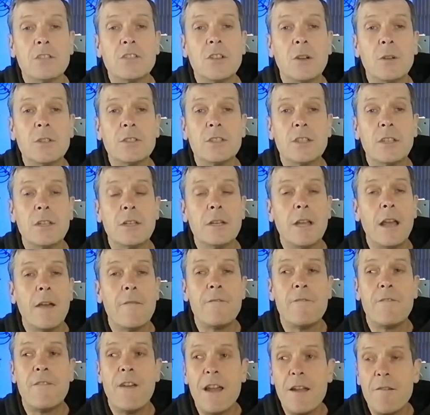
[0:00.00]
so it's a,
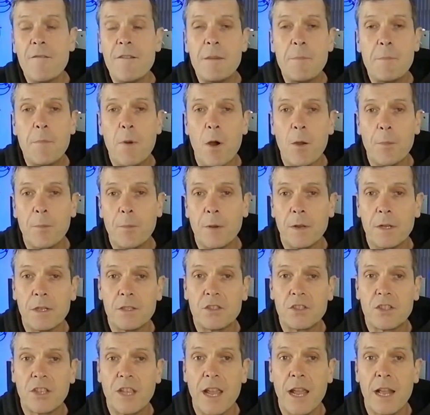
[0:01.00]
a, very popular
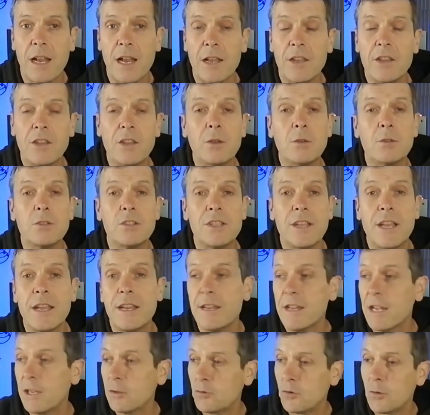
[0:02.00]
scale. I use the
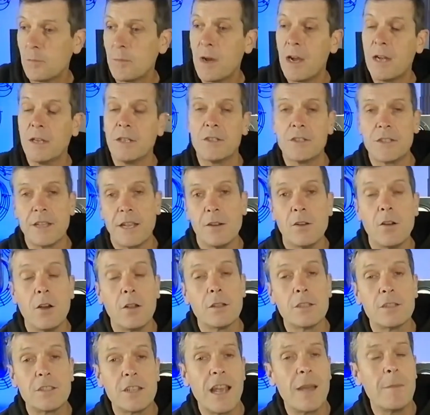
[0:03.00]
A natural minor scale
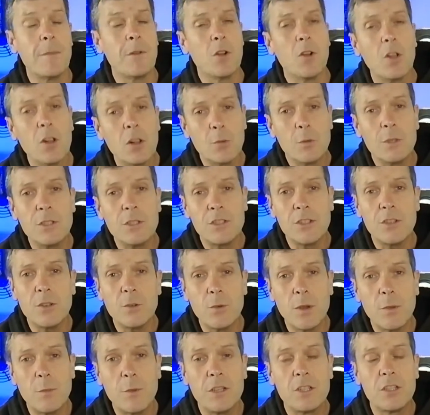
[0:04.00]
all the time. And all we do
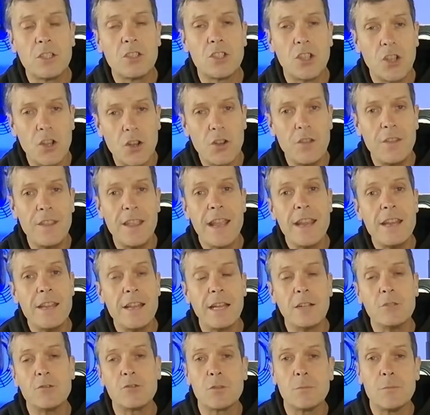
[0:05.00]
when we turn the A
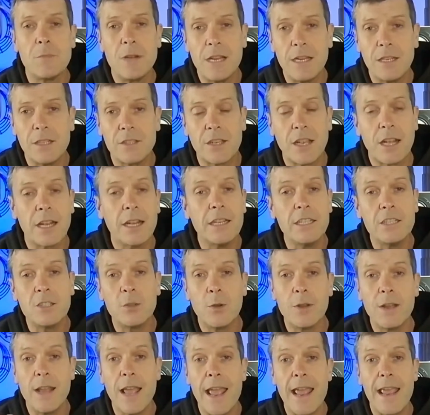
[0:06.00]
natural minor scale
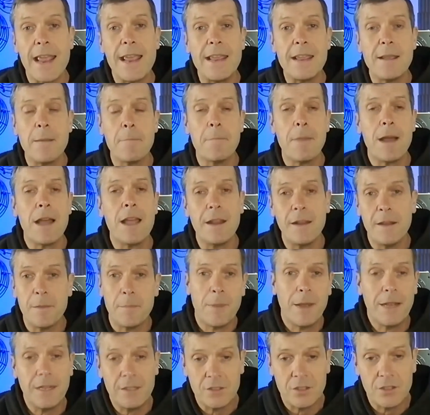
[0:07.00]
into an A minor
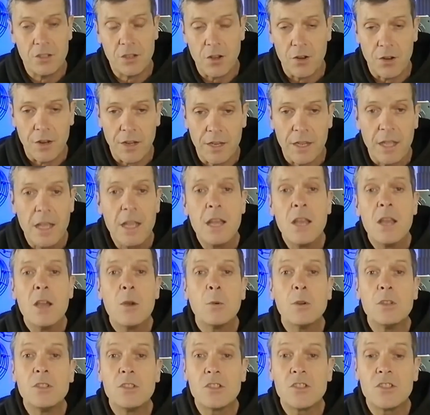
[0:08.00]
pentatonic,
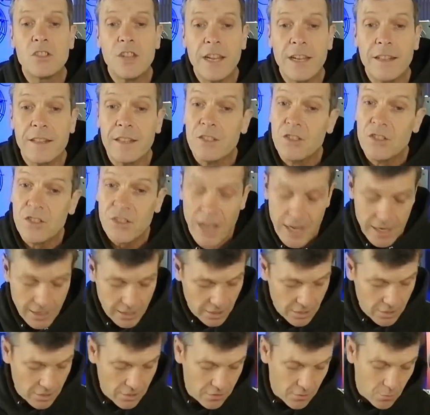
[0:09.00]
we just take the
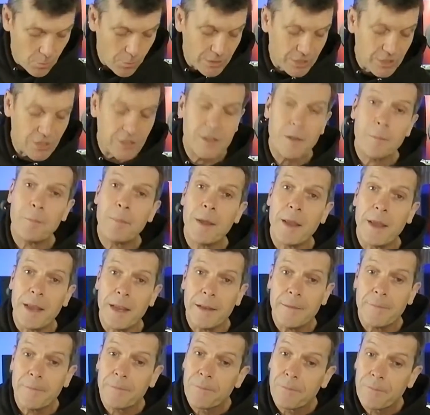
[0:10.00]
second, which is the
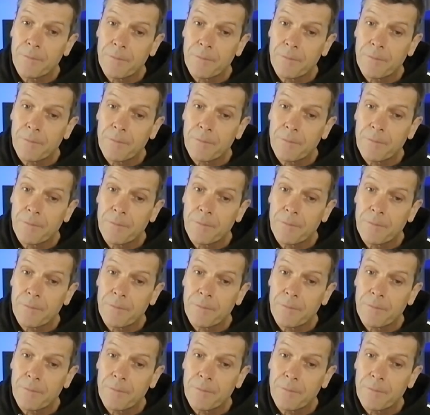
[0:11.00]
B,